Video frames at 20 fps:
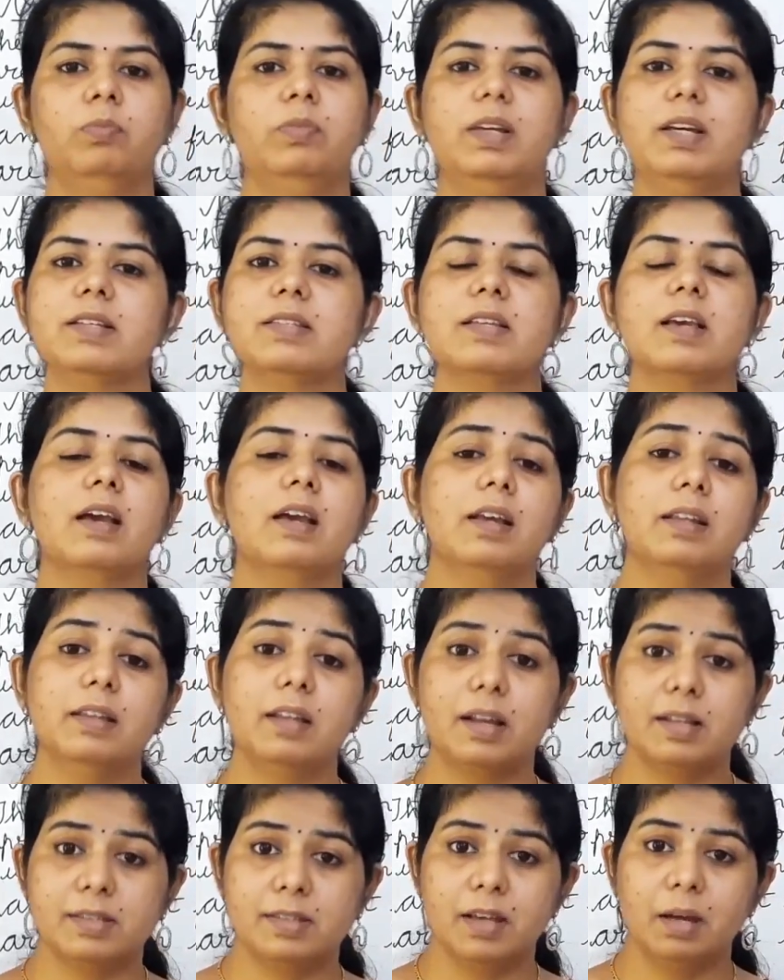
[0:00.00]
Yes,
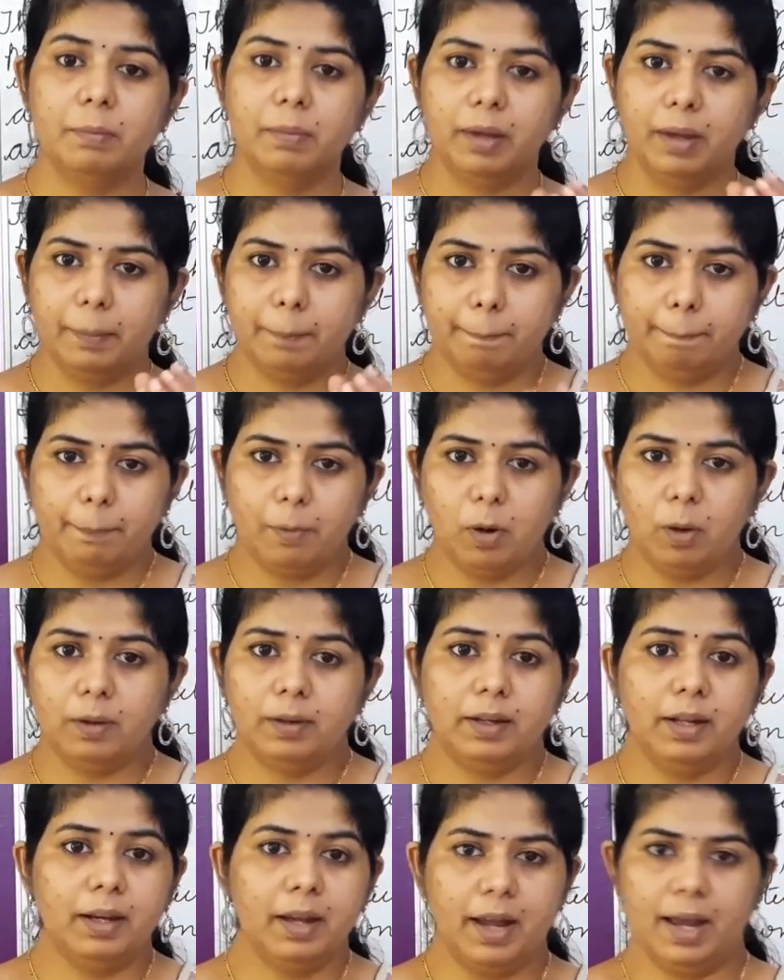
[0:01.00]
there are some
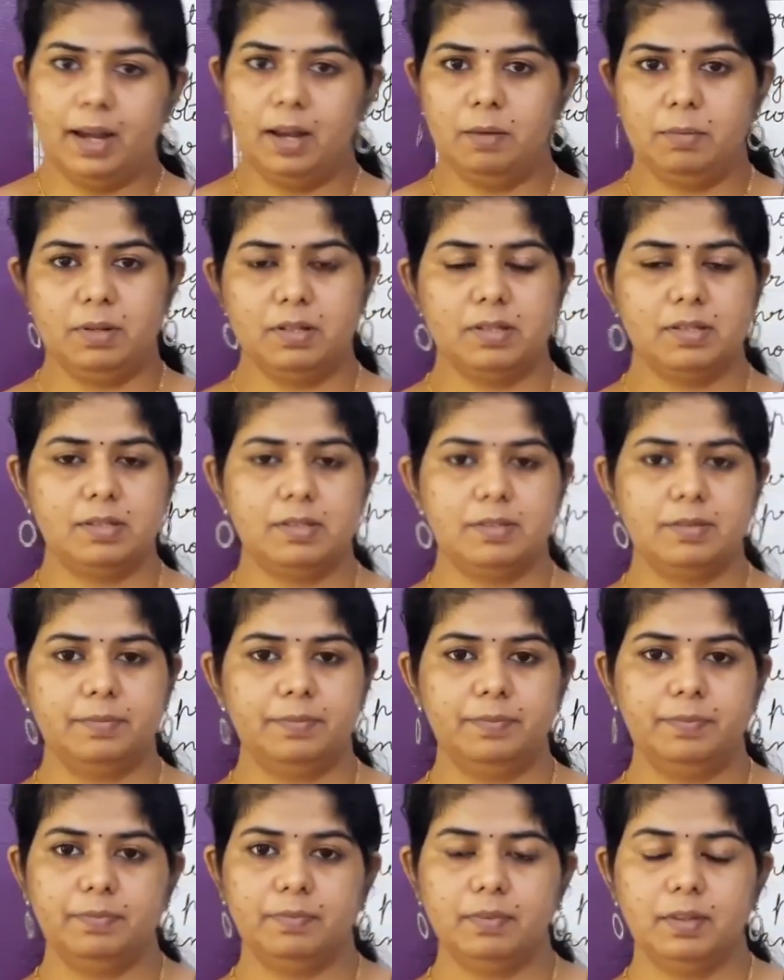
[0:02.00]
important
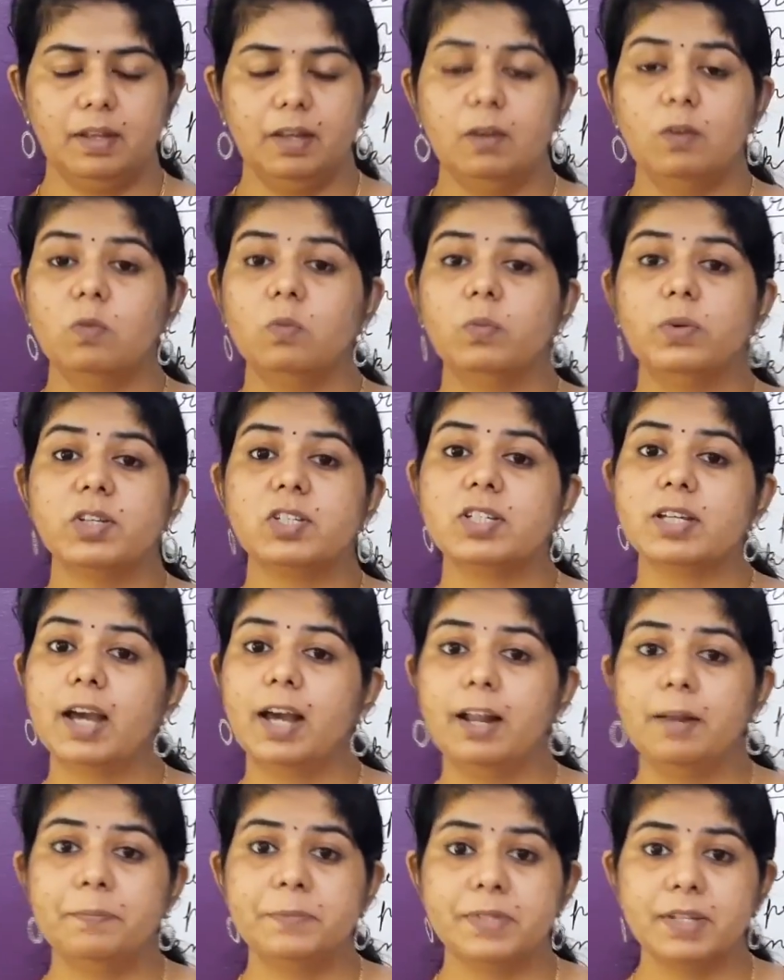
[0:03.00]
elements which
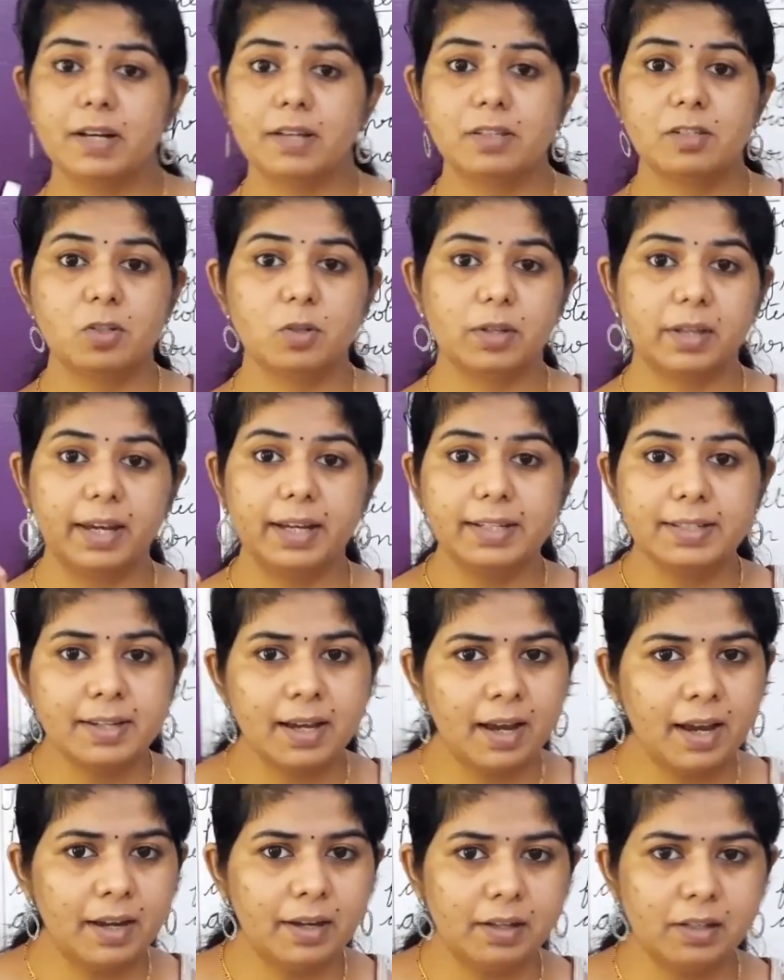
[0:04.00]
helps us to get
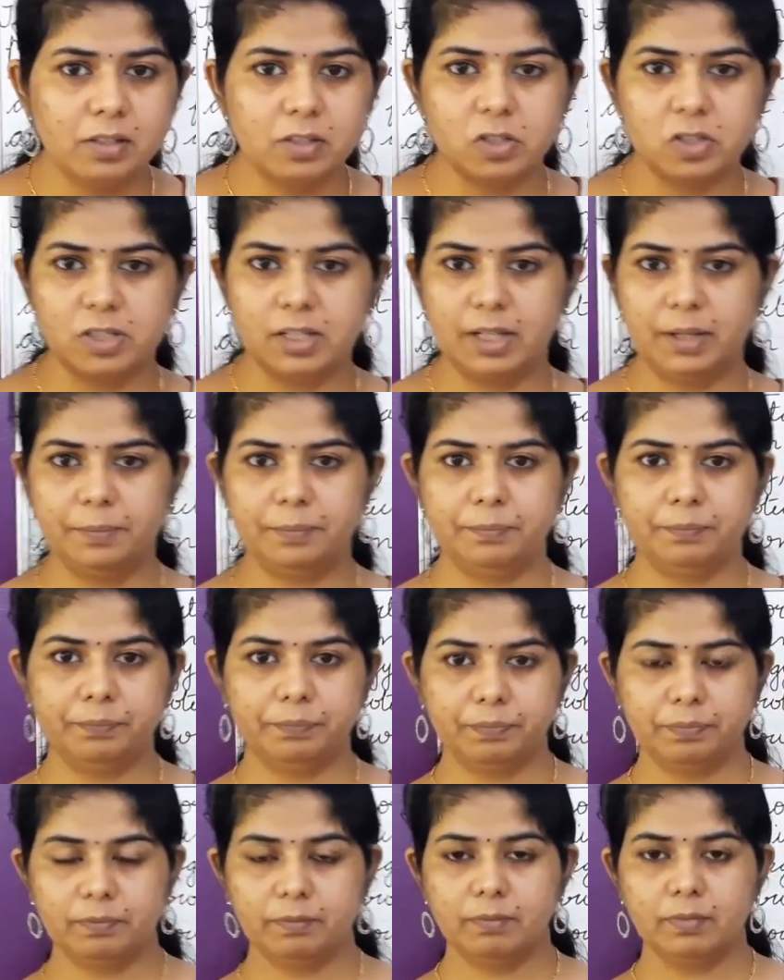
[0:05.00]
energy,
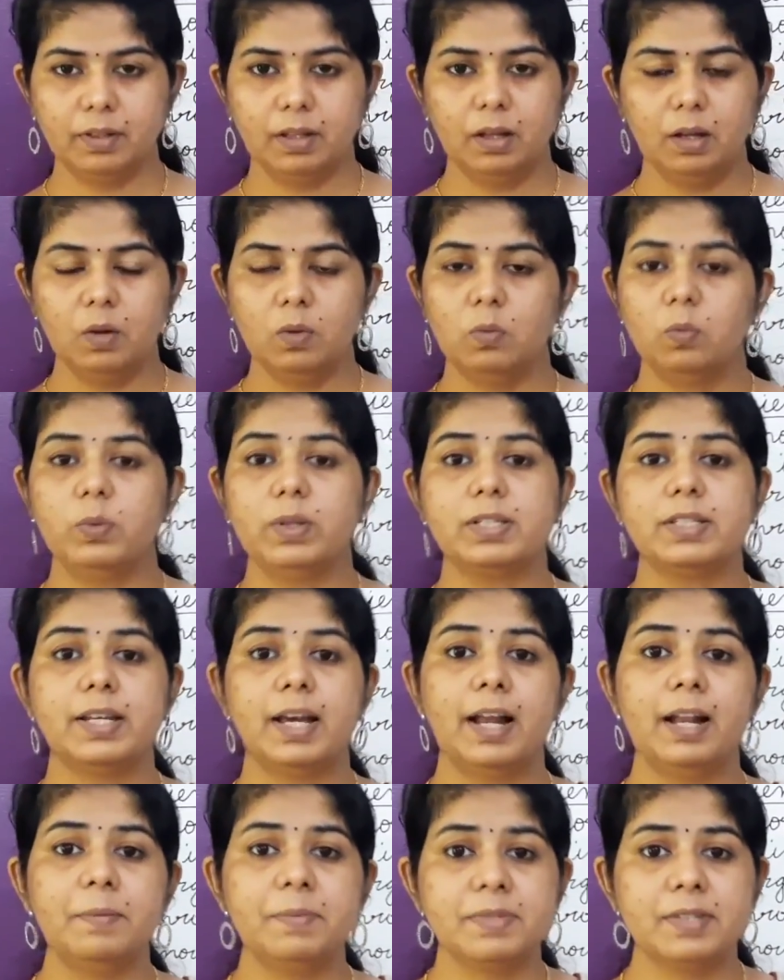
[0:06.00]

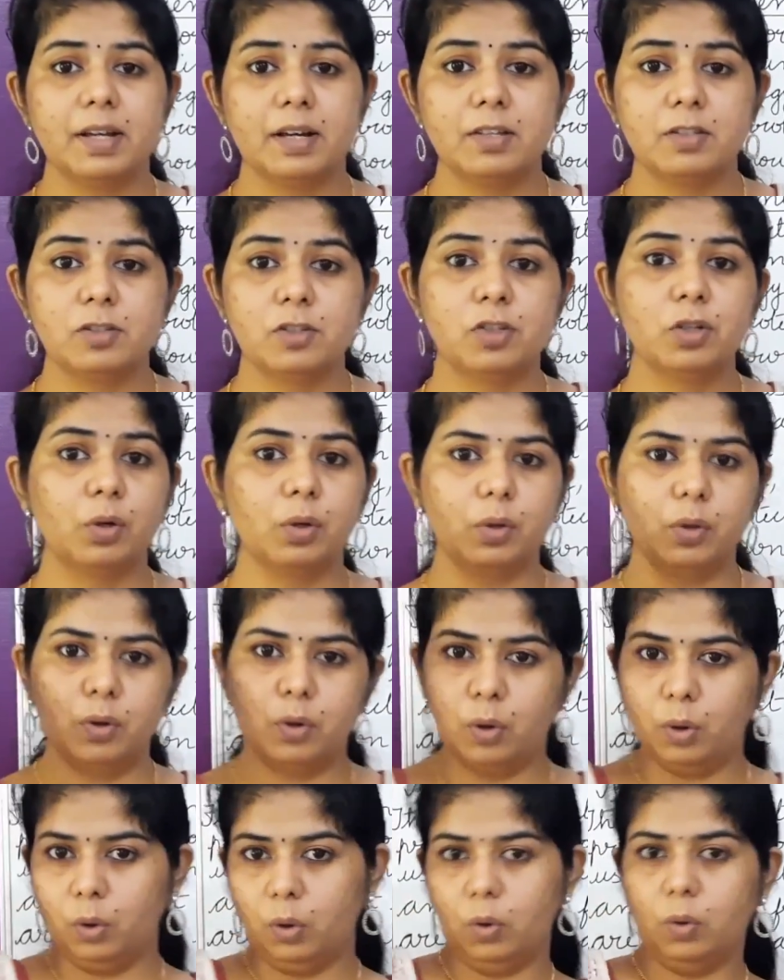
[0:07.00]
which helps us
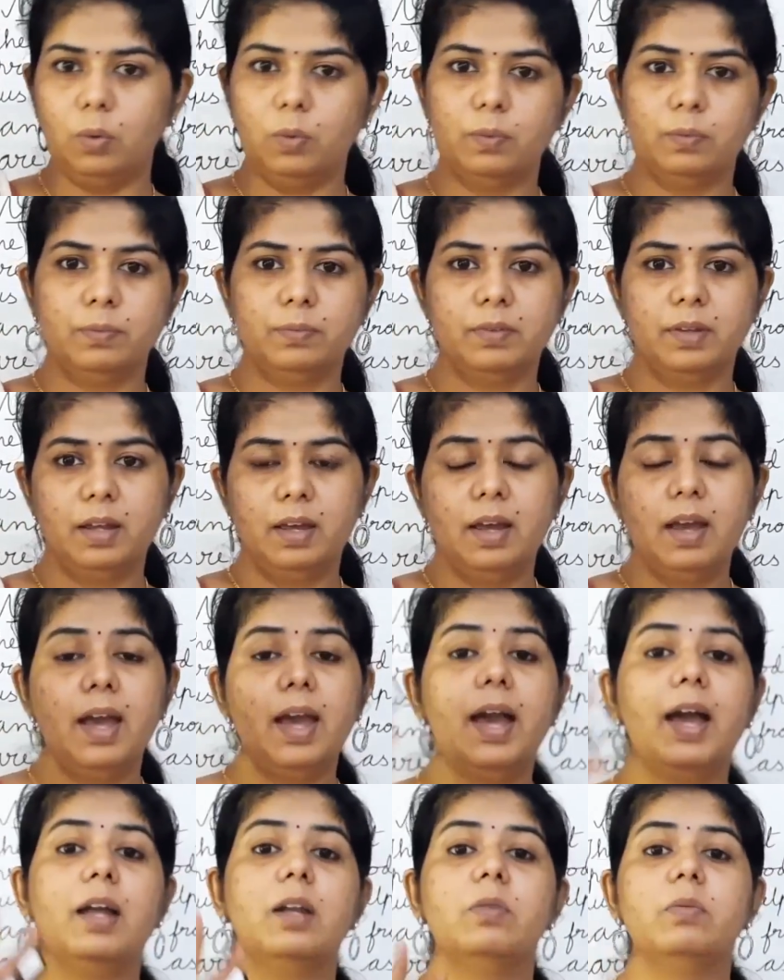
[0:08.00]
to grow,
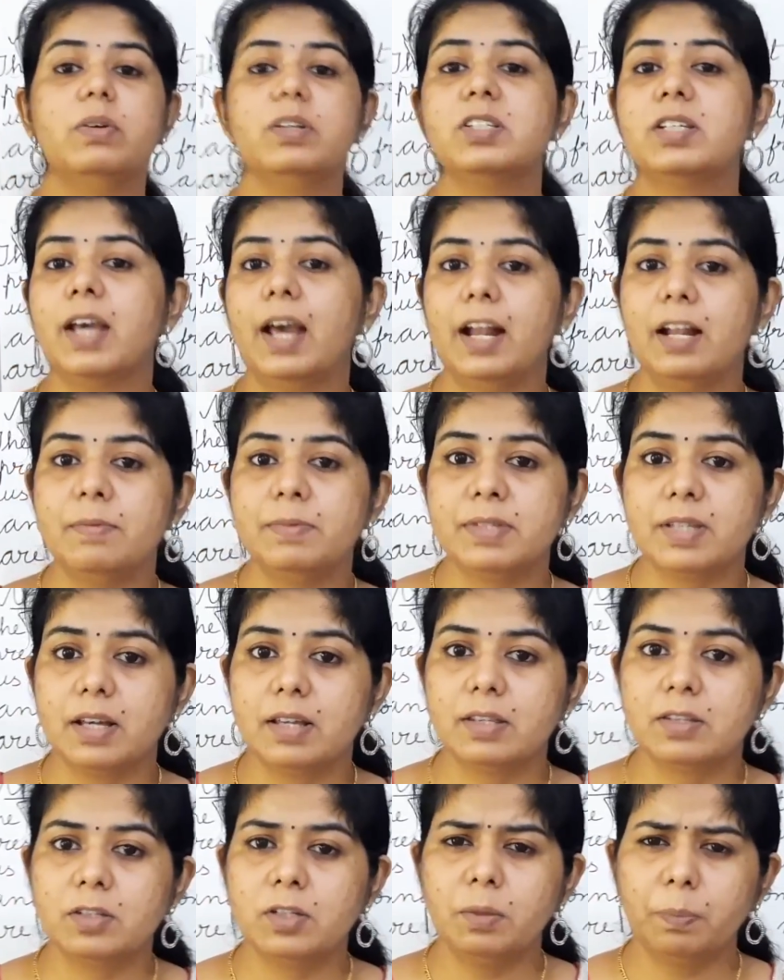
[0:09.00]
and which helps
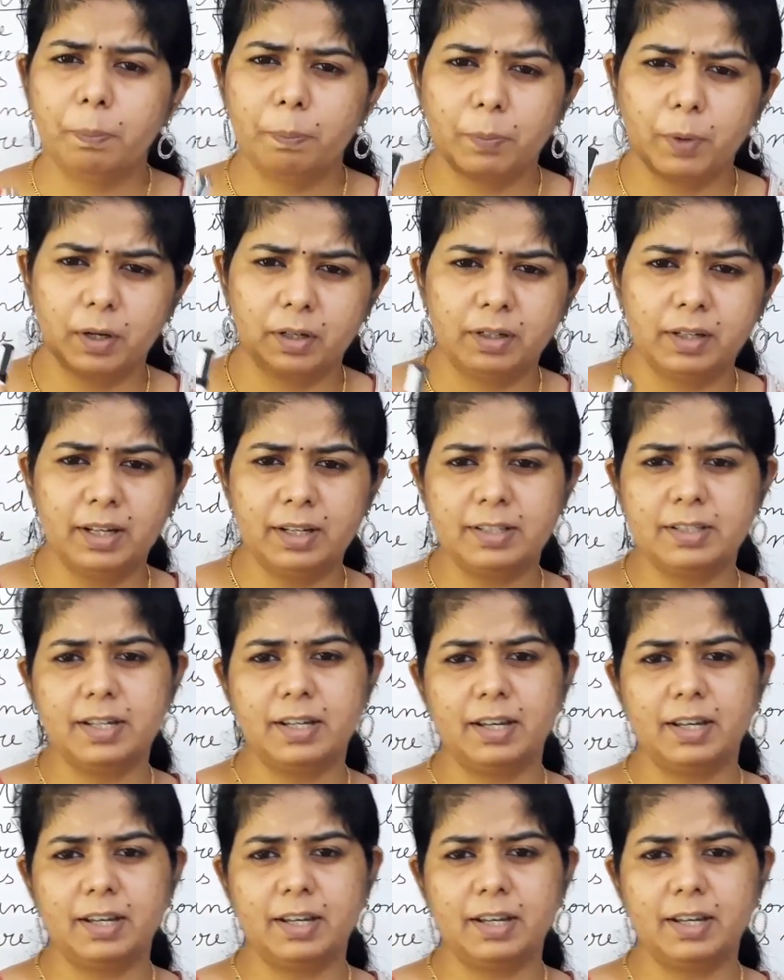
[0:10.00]
us to protect